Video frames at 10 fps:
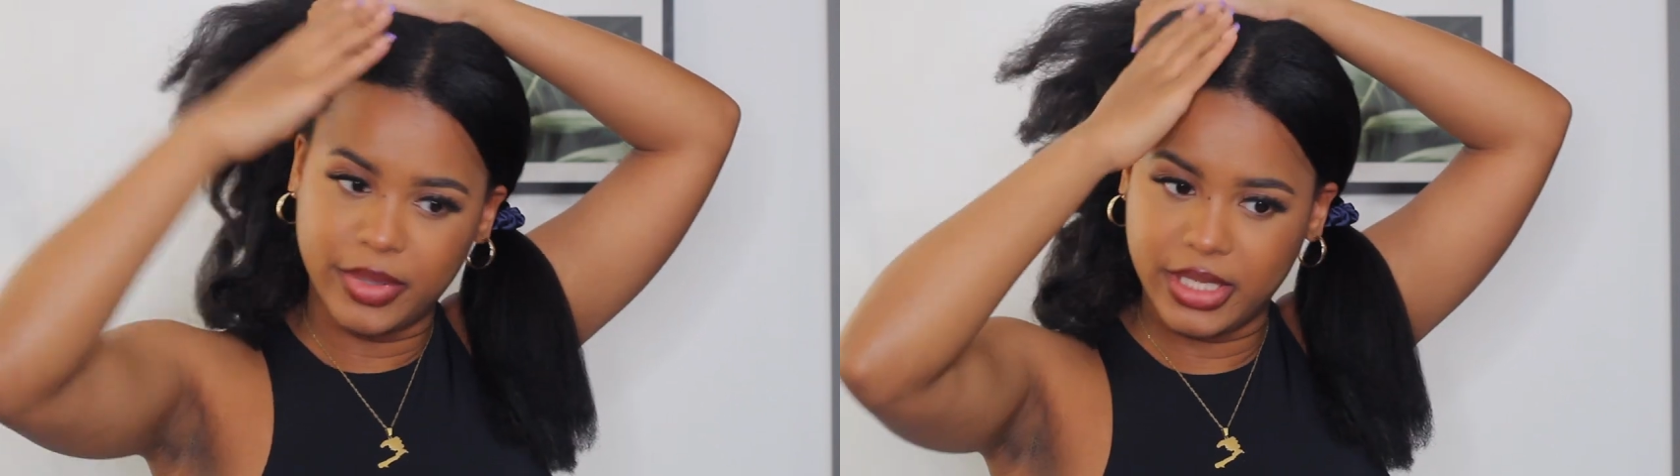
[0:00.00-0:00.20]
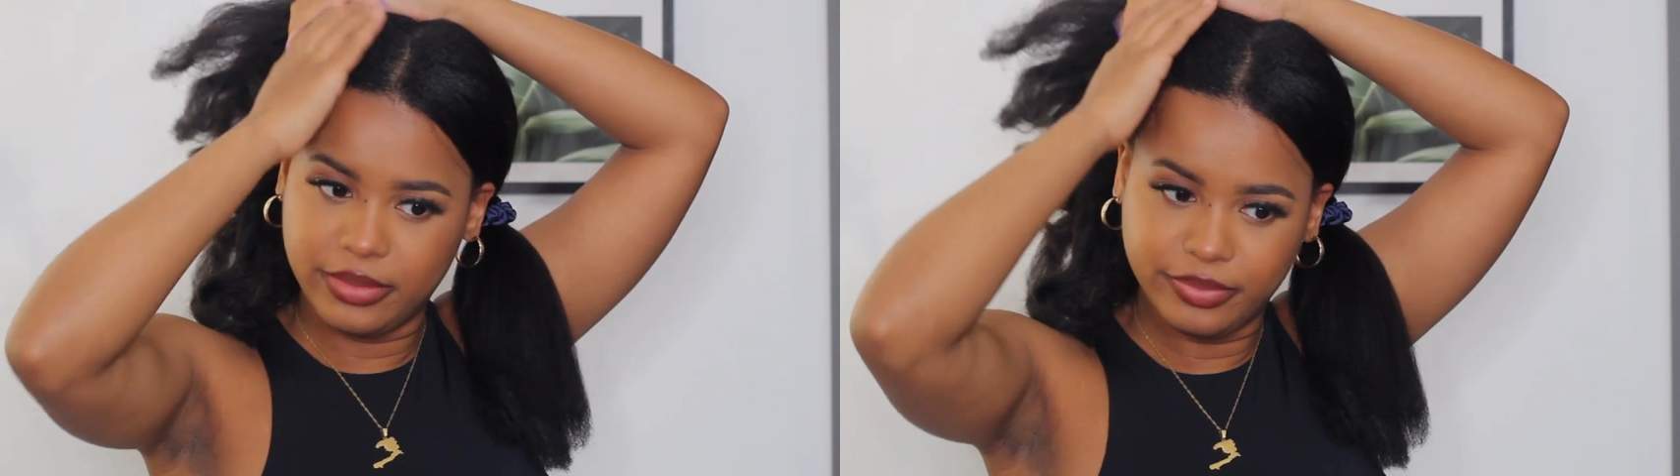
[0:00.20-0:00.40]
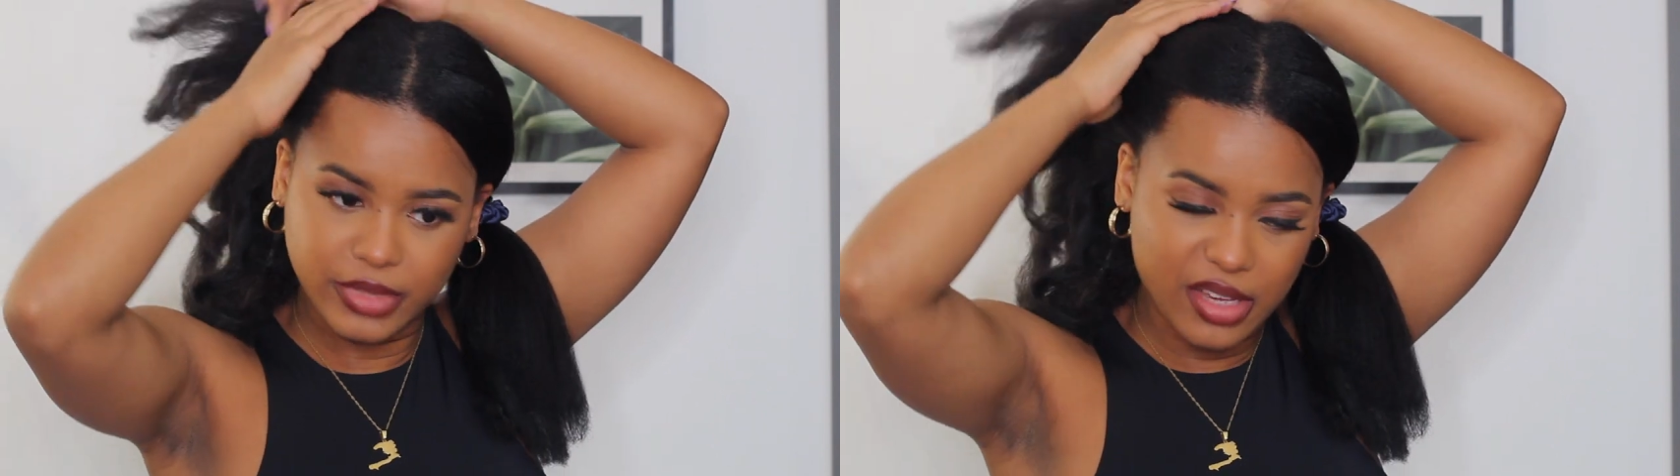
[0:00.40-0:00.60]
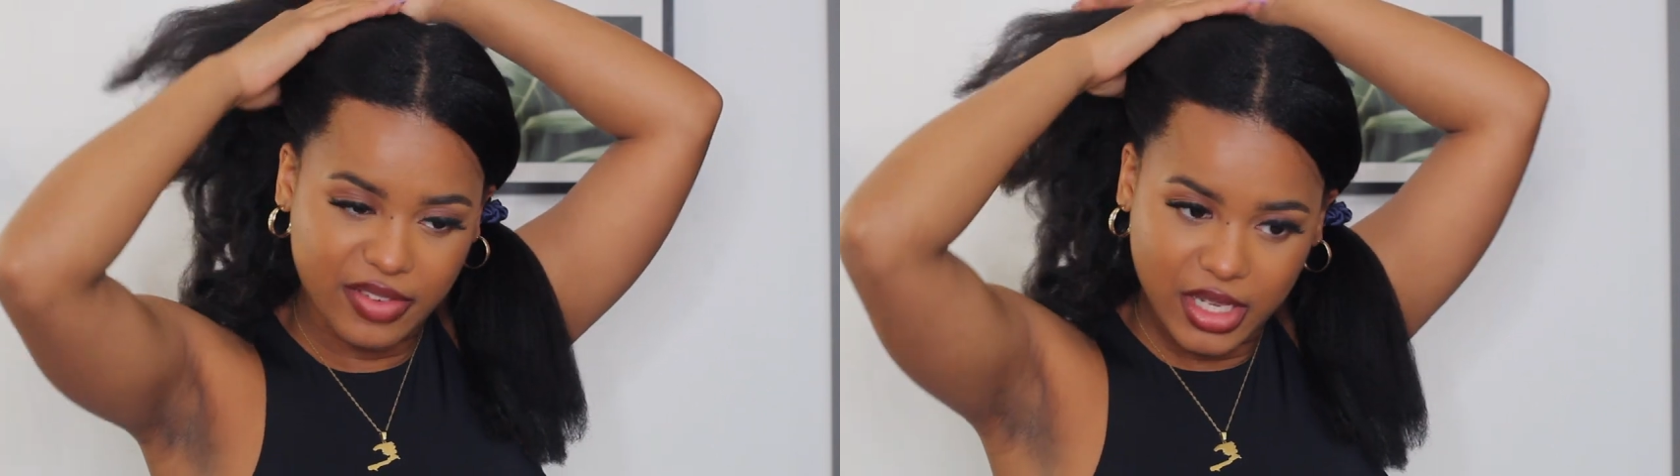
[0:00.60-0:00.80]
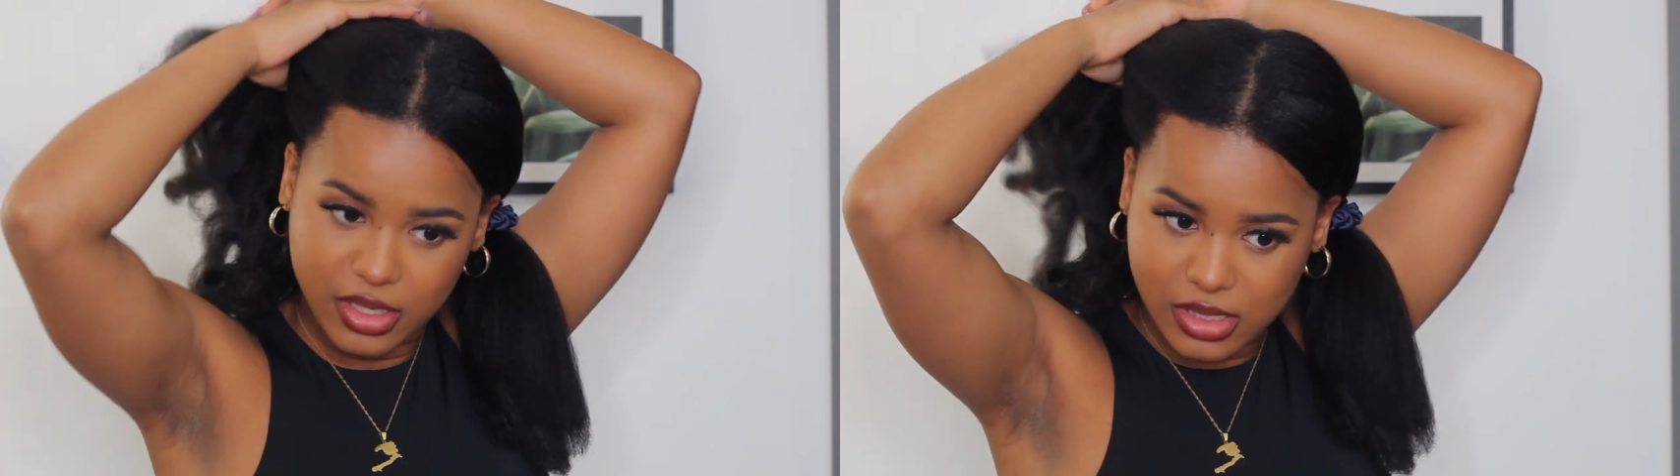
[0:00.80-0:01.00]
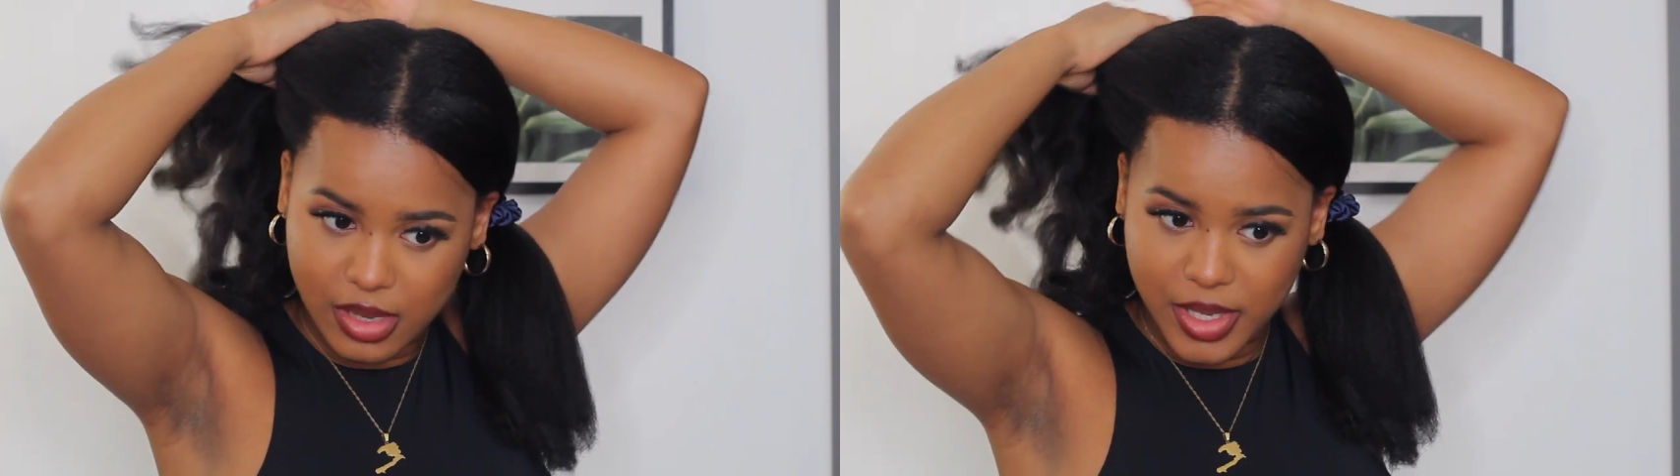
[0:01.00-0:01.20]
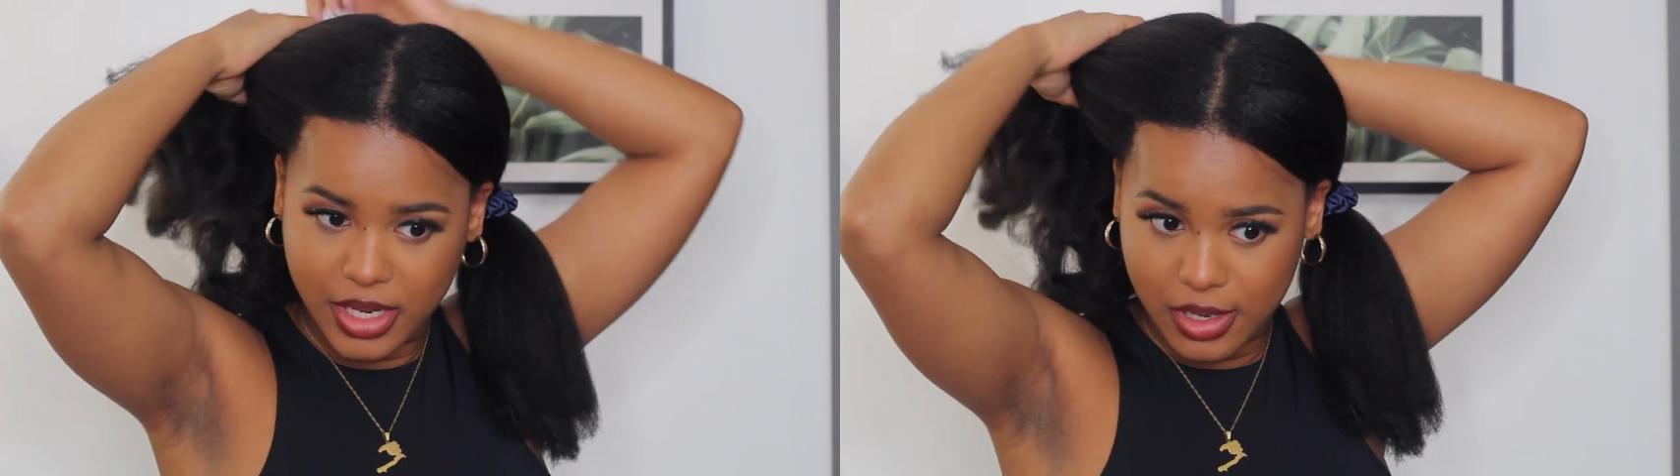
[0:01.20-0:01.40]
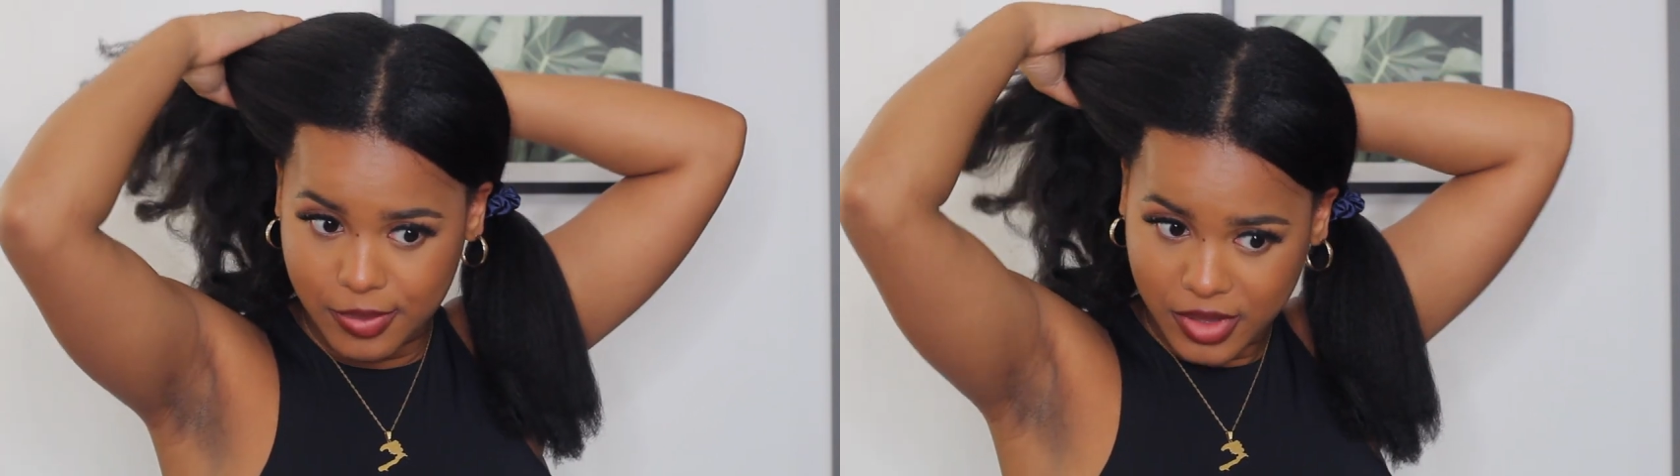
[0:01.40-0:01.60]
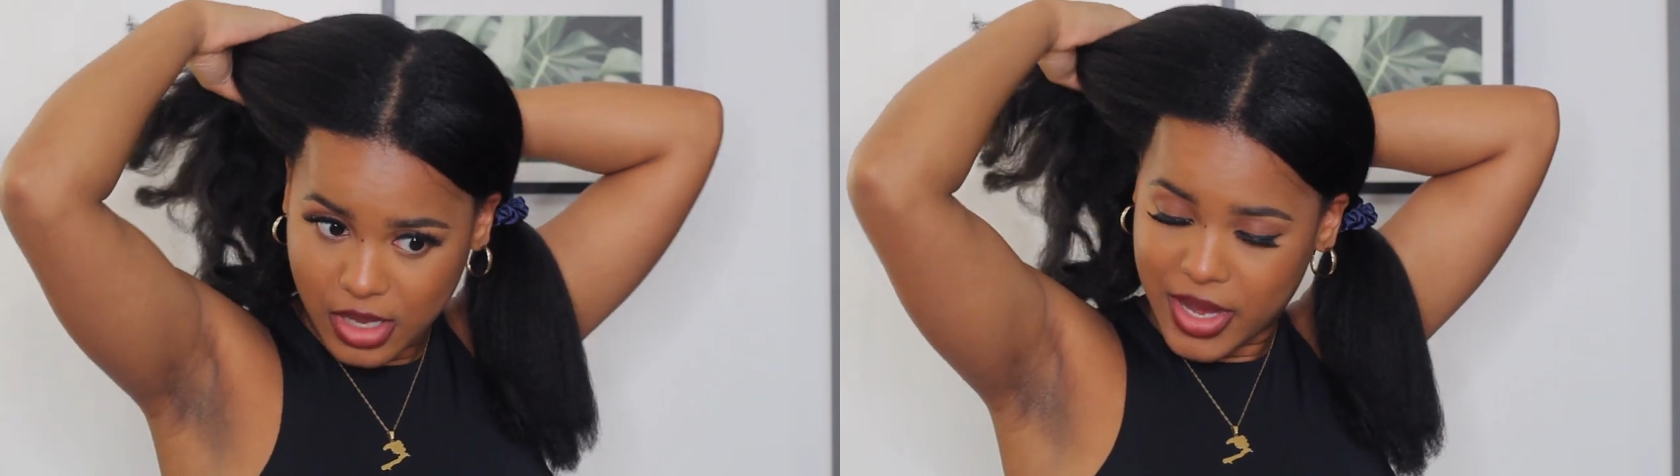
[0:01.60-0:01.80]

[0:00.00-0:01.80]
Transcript: but if I could sum it up,